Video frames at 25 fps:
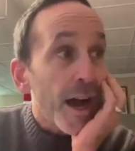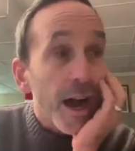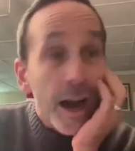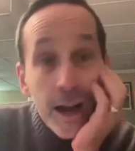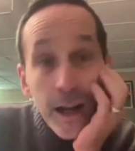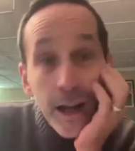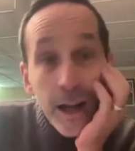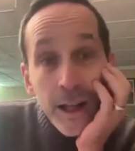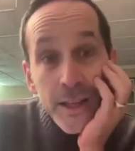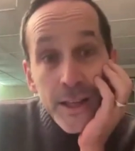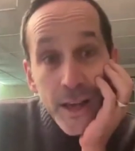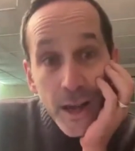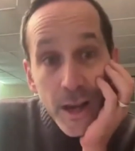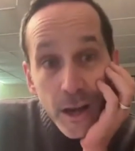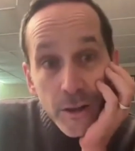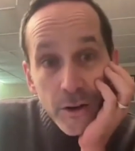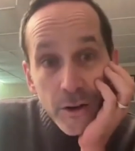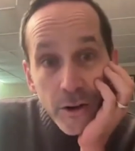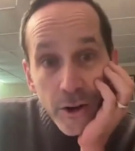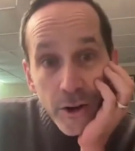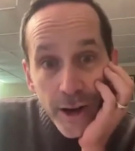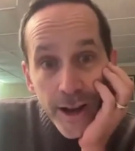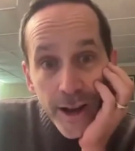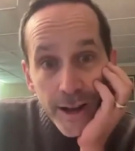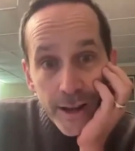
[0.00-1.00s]
On the
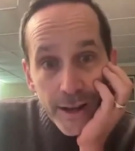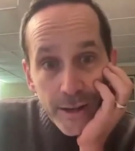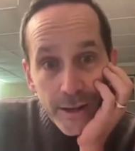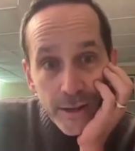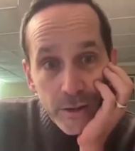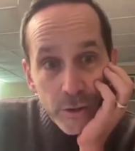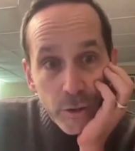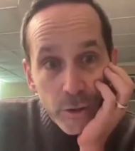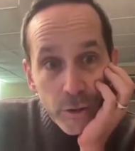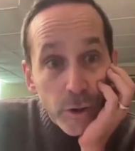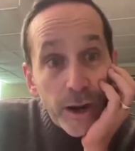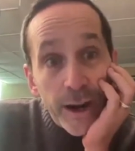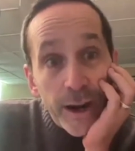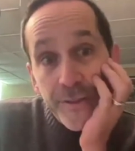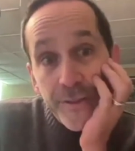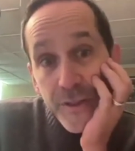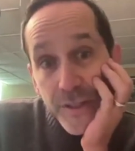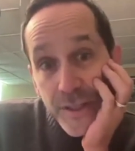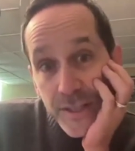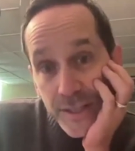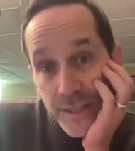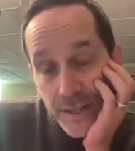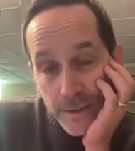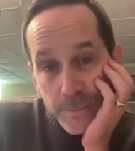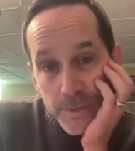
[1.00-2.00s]
other hand, or at
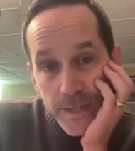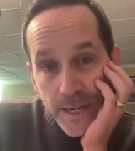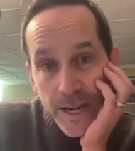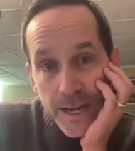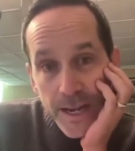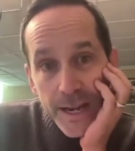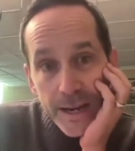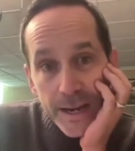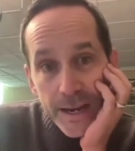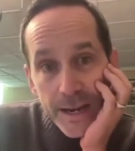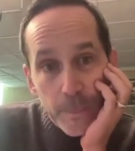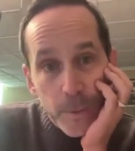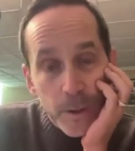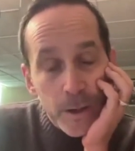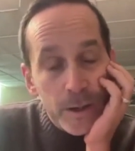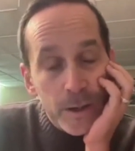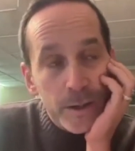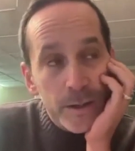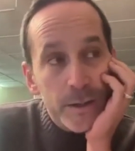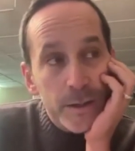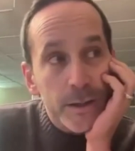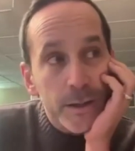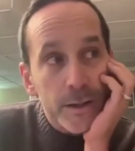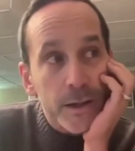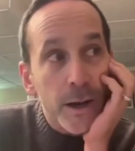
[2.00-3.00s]
the same time,
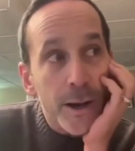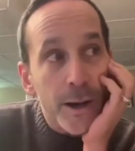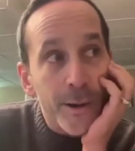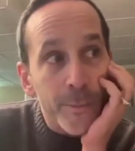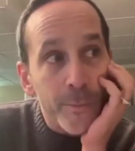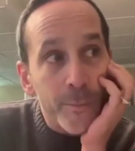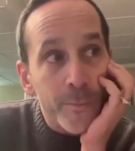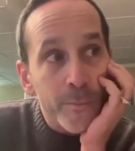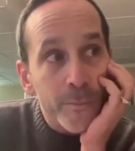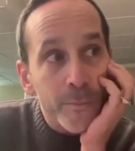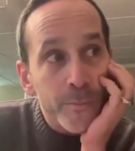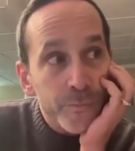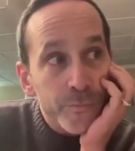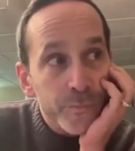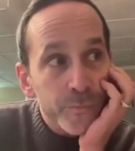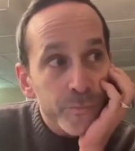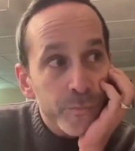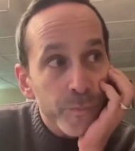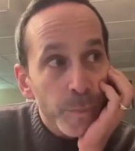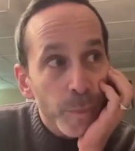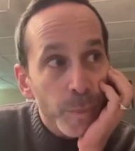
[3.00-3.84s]
um,